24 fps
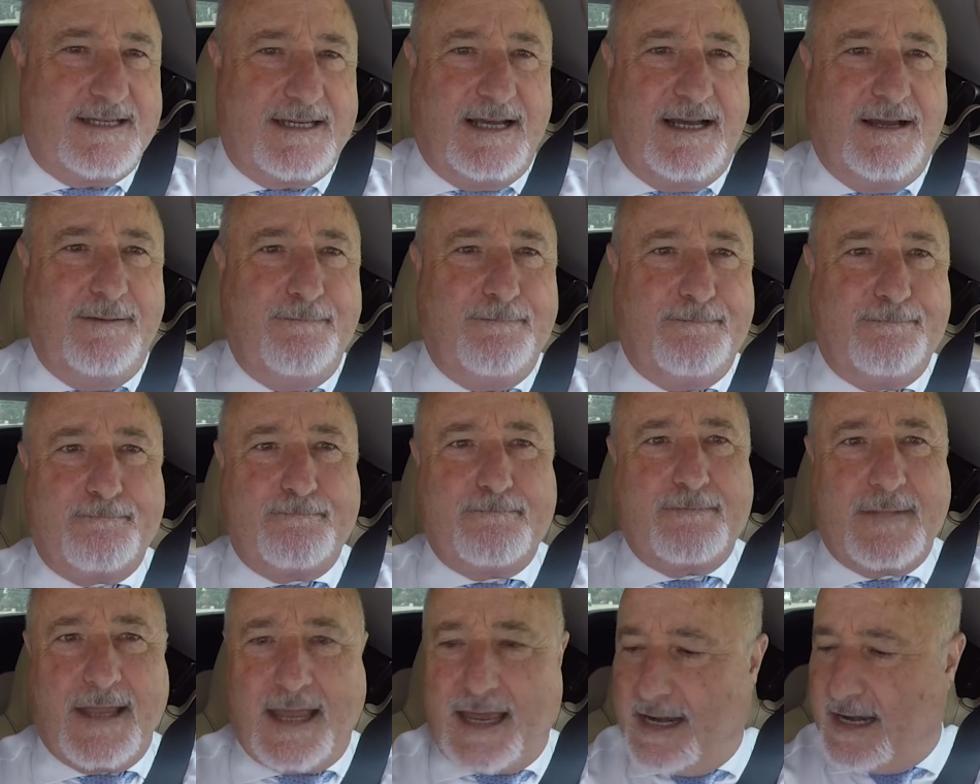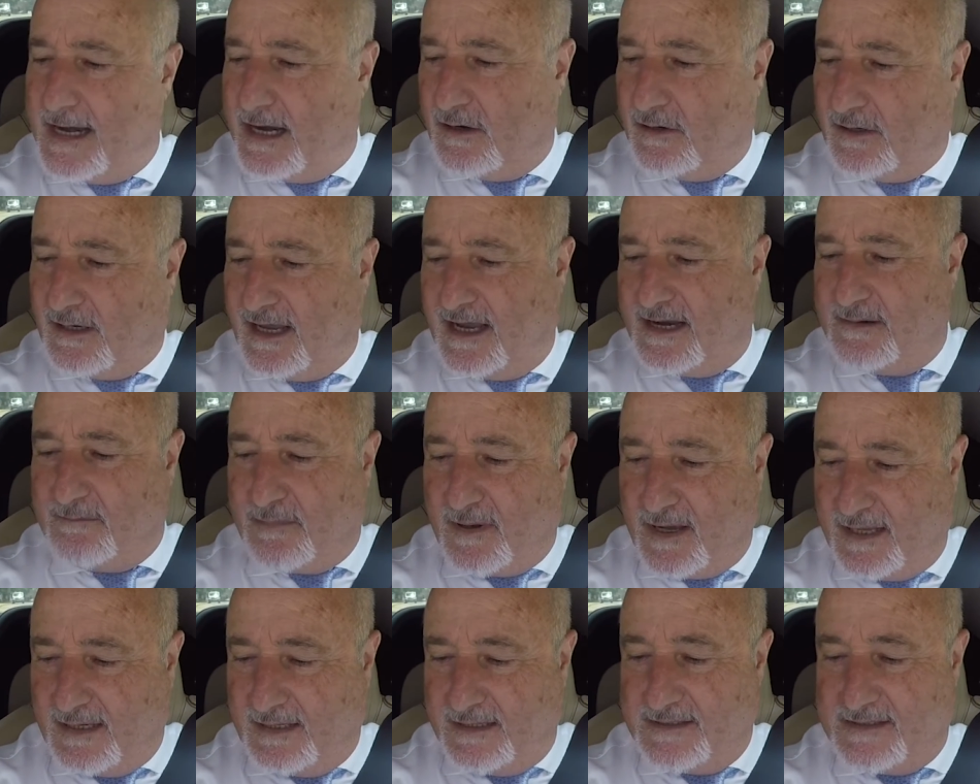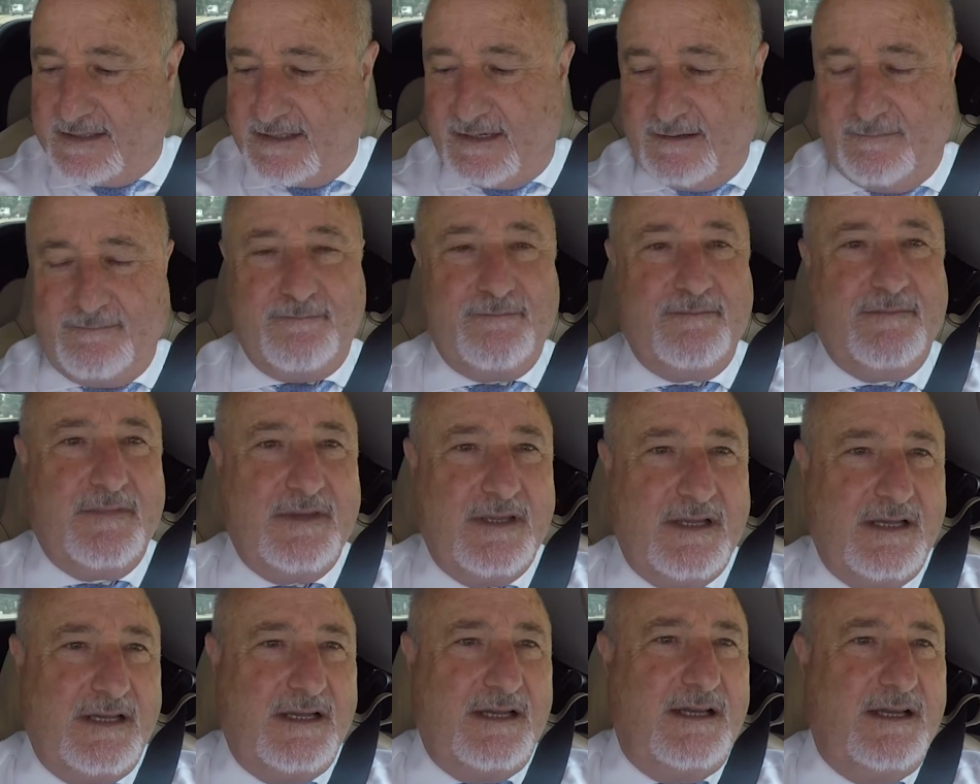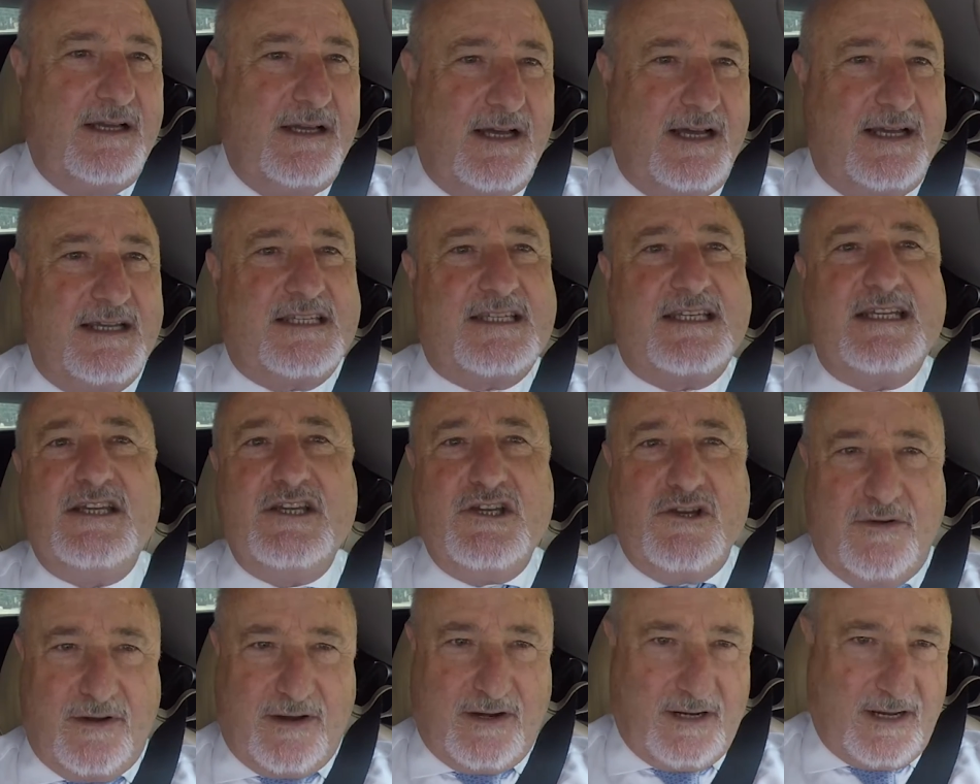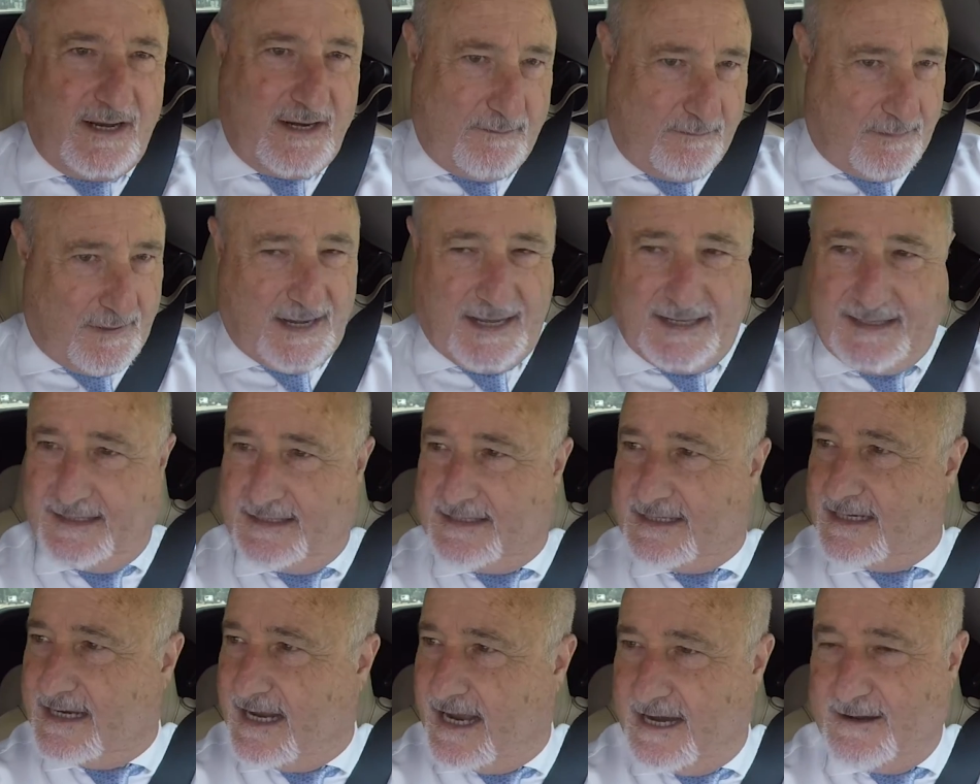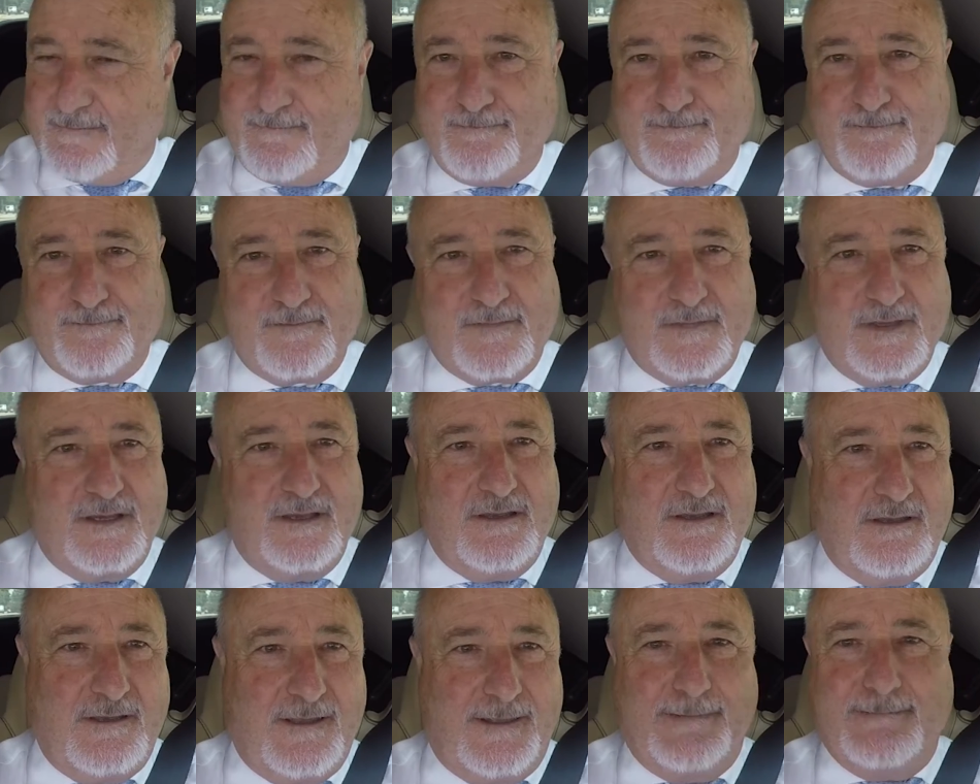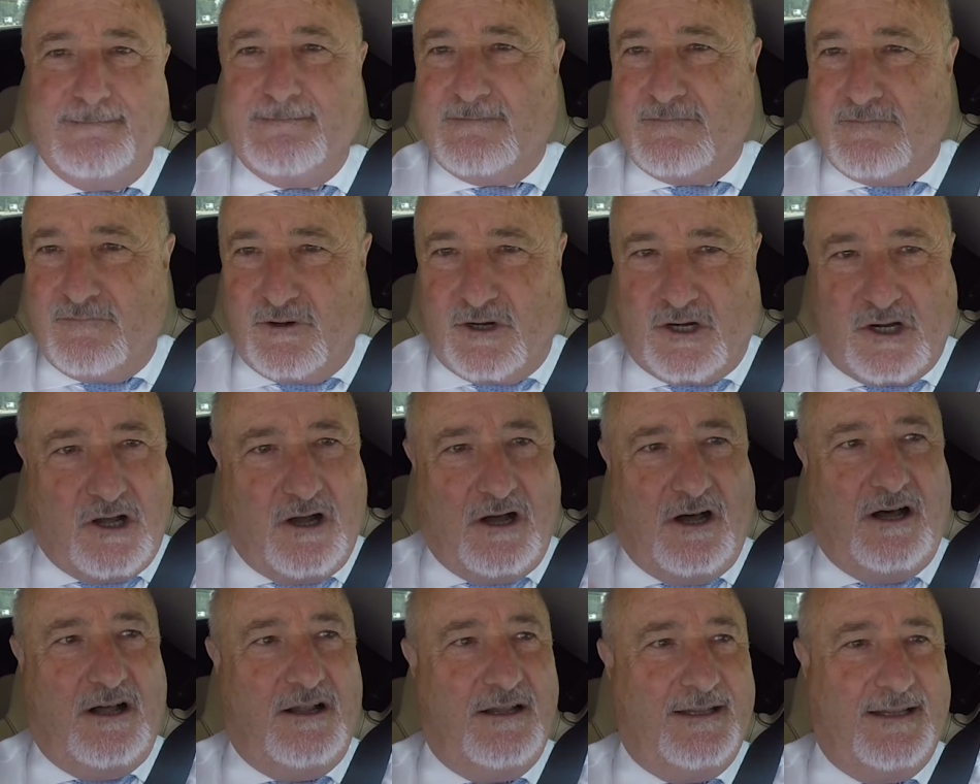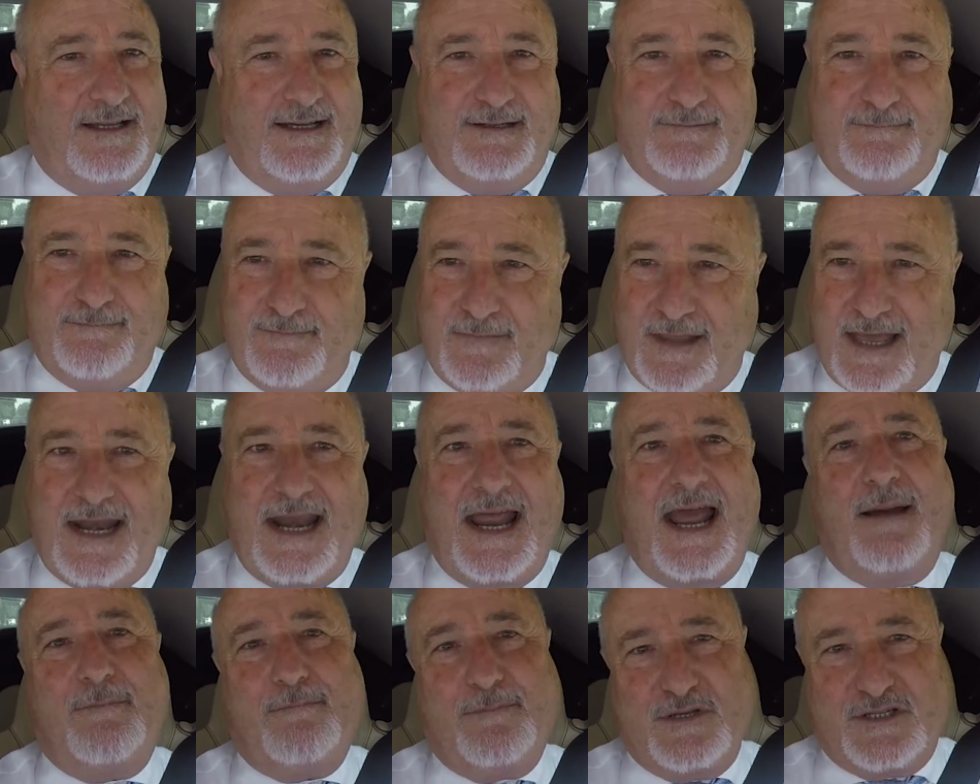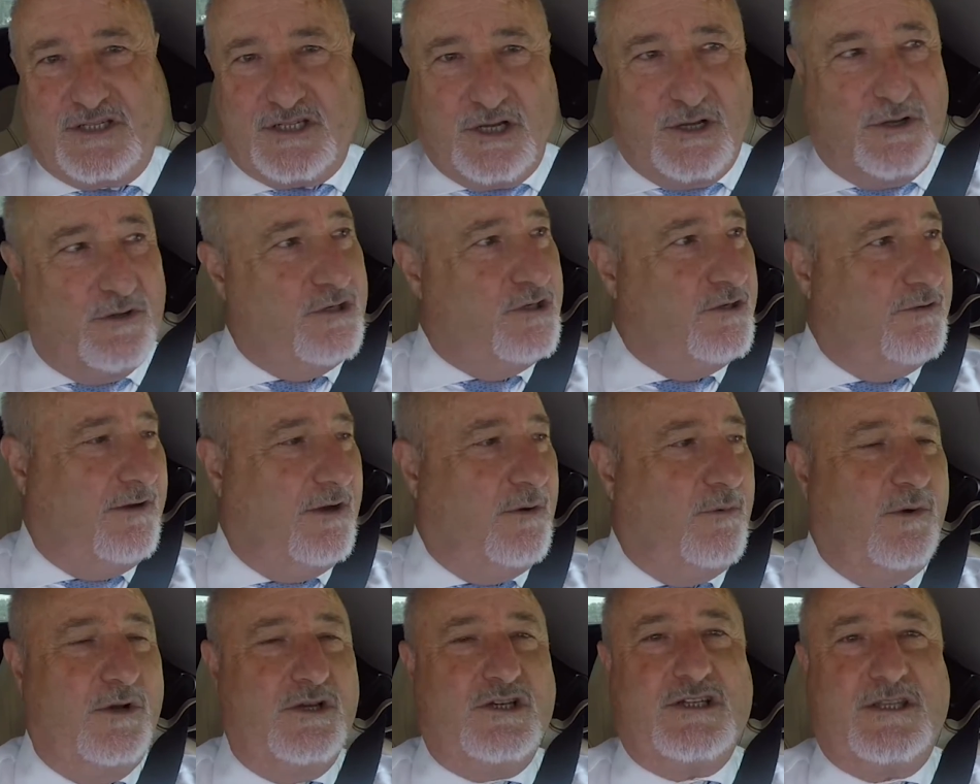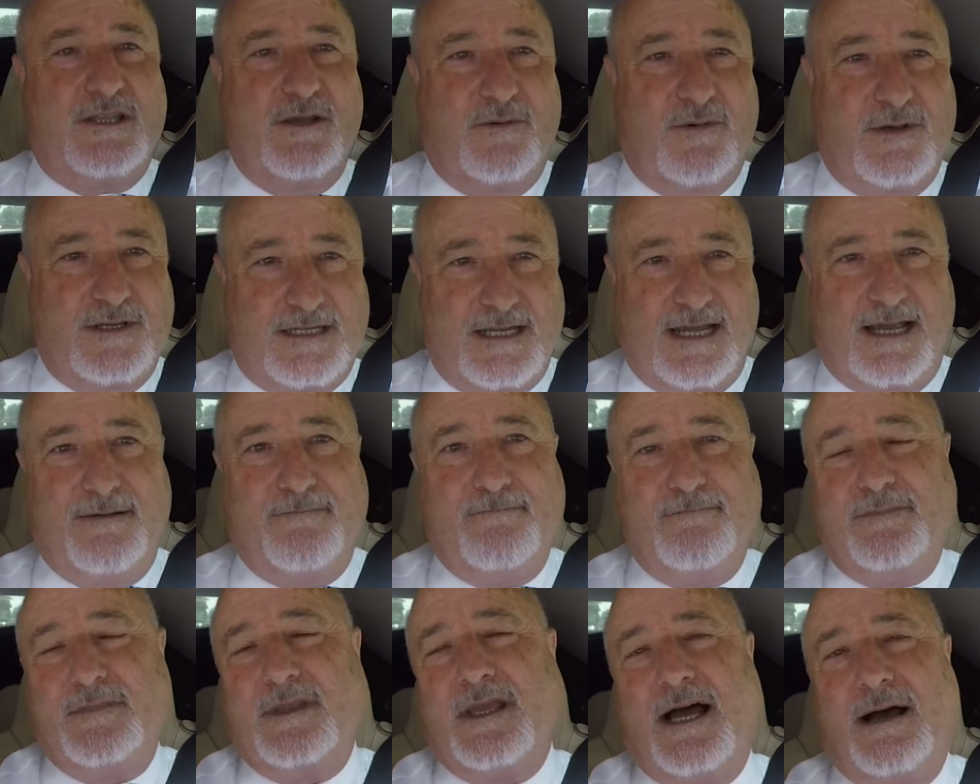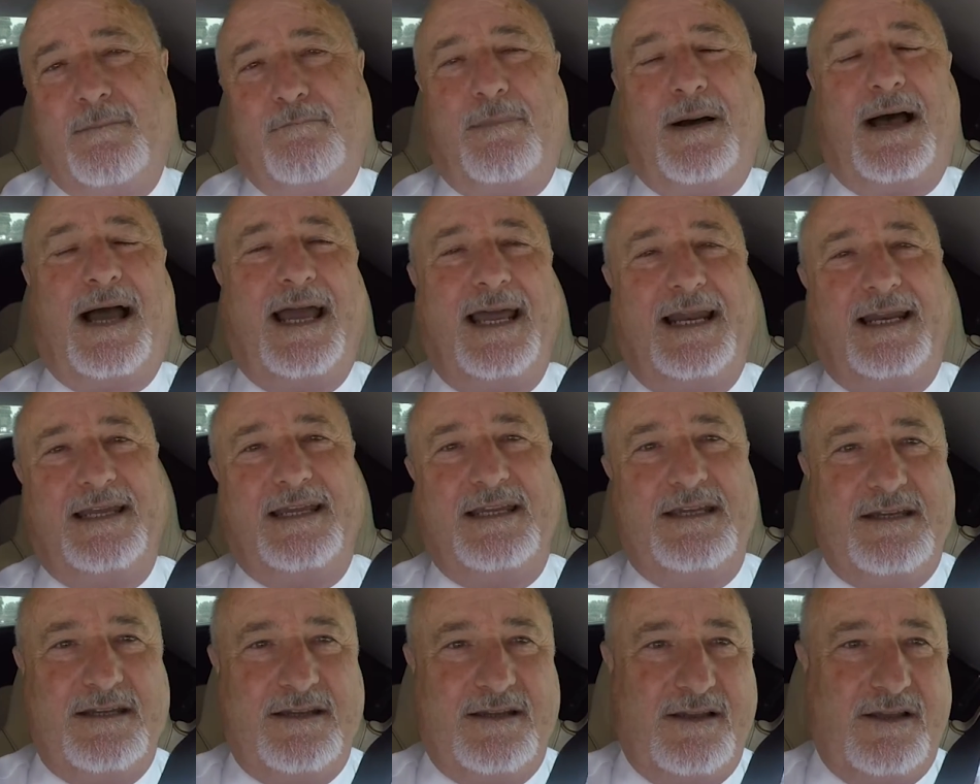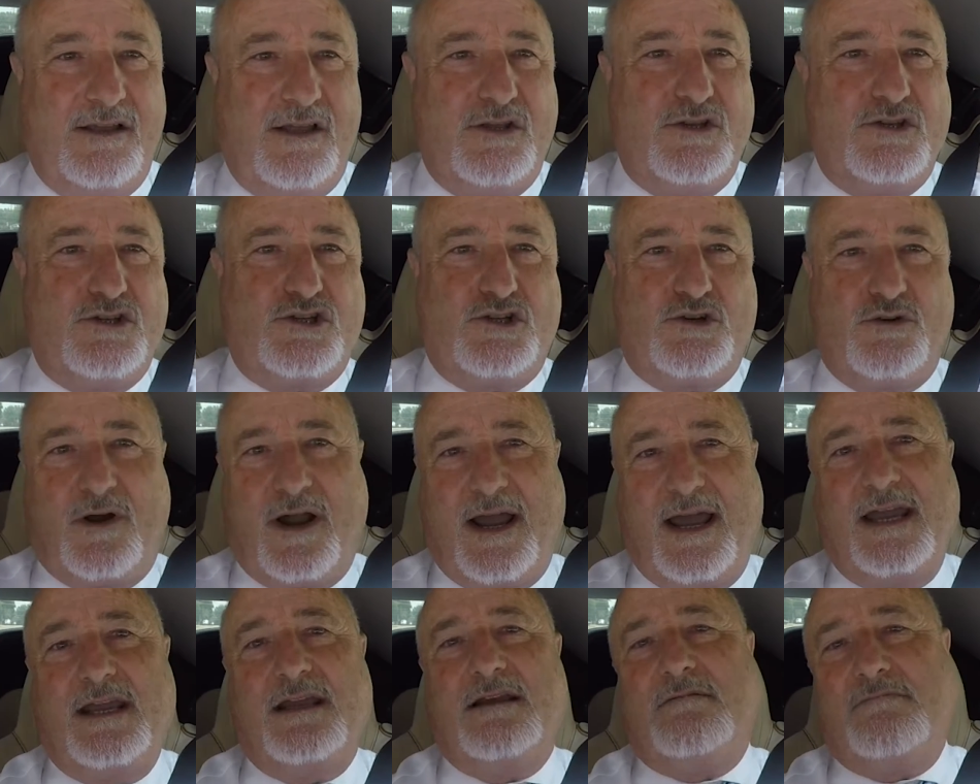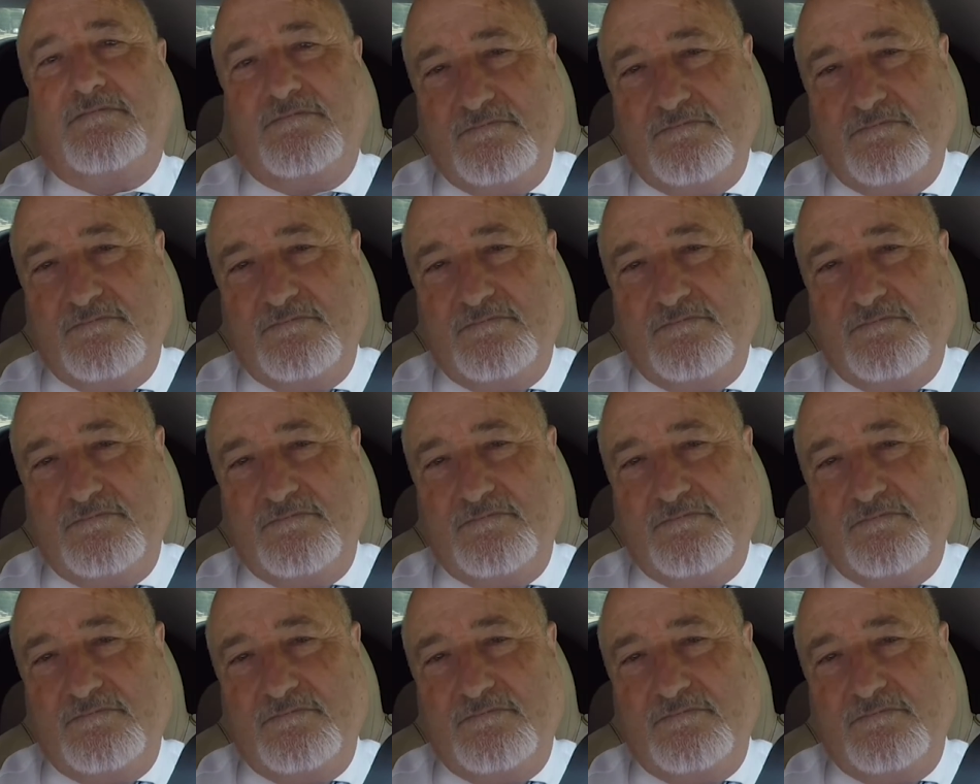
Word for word: uh, an airline pilot, uh, a senior airline pilot, and I recall uh, an episode during which there was a, a pilot strike.